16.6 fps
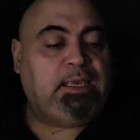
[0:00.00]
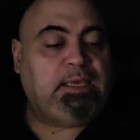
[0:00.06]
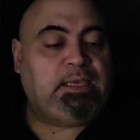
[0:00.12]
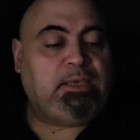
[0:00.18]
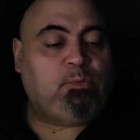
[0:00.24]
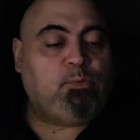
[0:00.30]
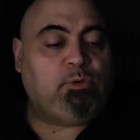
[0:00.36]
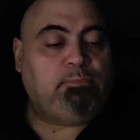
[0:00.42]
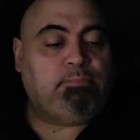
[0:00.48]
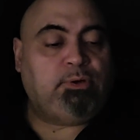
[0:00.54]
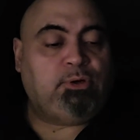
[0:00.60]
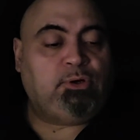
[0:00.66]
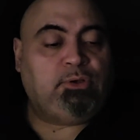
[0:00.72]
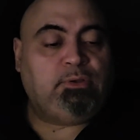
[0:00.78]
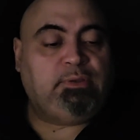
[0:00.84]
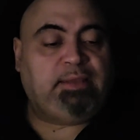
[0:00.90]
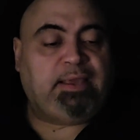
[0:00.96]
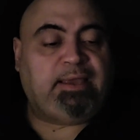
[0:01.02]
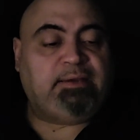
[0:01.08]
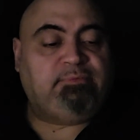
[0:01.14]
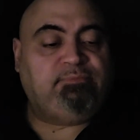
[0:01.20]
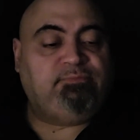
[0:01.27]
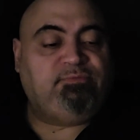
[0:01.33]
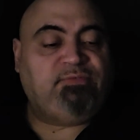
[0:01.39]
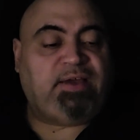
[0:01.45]
He will burn that
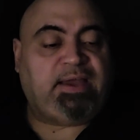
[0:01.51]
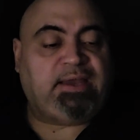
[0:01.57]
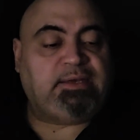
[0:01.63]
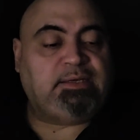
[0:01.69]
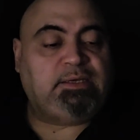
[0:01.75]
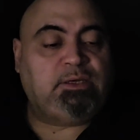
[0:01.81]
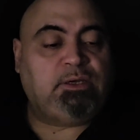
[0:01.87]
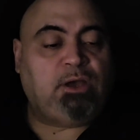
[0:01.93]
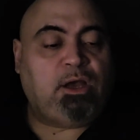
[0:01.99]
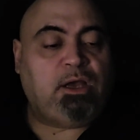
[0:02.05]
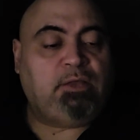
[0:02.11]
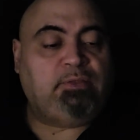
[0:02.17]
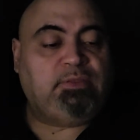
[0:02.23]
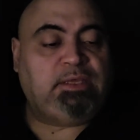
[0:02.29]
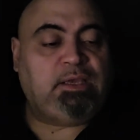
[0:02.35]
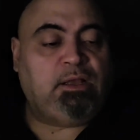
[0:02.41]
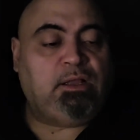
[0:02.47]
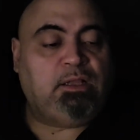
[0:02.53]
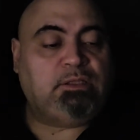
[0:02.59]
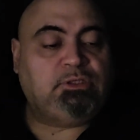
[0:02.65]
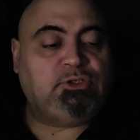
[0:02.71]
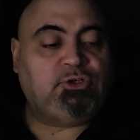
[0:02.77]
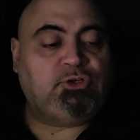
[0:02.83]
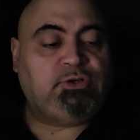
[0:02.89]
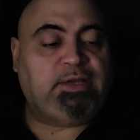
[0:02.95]
fat on the
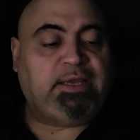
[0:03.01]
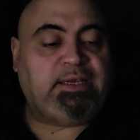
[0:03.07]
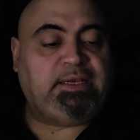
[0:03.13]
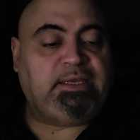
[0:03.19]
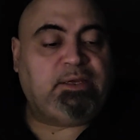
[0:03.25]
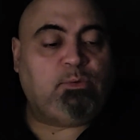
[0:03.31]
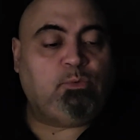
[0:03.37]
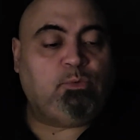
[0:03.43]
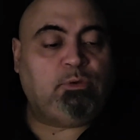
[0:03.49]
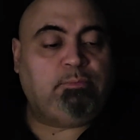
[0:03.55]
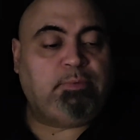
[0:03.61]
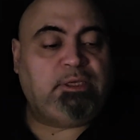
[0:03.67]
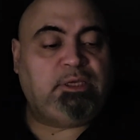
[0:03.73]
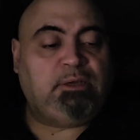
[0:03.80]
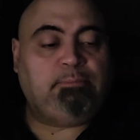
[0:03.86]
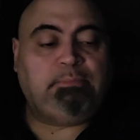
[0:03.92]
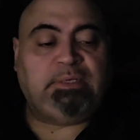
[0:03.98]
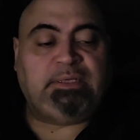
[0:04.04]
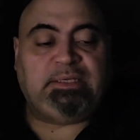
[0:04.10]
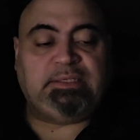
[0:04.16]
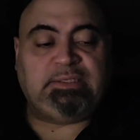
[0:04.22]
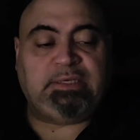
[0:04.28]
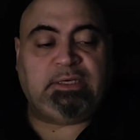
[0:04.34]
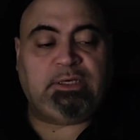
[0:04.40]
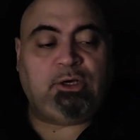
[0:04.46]
altar, and it will be a
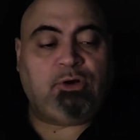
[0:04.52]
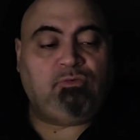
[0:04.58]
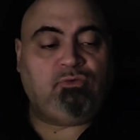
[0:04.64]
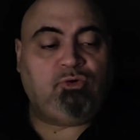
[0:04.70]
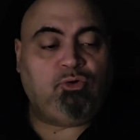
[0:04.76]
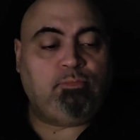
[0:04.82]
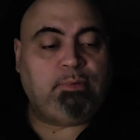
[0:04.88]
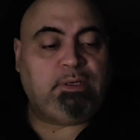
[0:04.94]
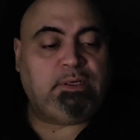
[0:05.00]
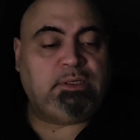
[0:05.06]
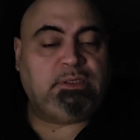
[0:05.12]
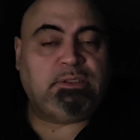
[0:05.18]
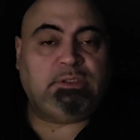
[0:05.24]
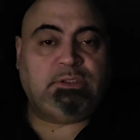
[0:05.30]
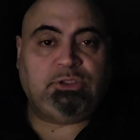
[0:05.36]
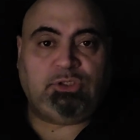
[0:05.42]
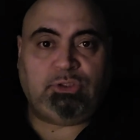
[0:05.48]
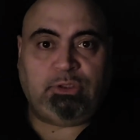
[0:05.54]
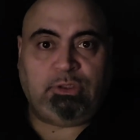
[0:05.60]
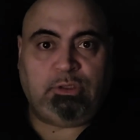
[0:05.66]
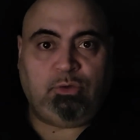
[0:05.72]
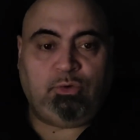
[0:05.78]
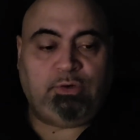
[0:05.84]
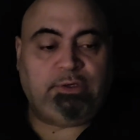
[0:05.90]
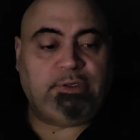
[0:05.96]
pleasing aroma to the
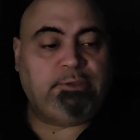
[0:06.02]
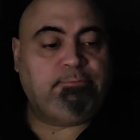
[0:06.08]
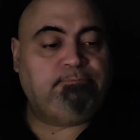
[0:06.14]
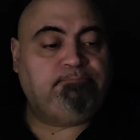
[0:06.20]
Lord.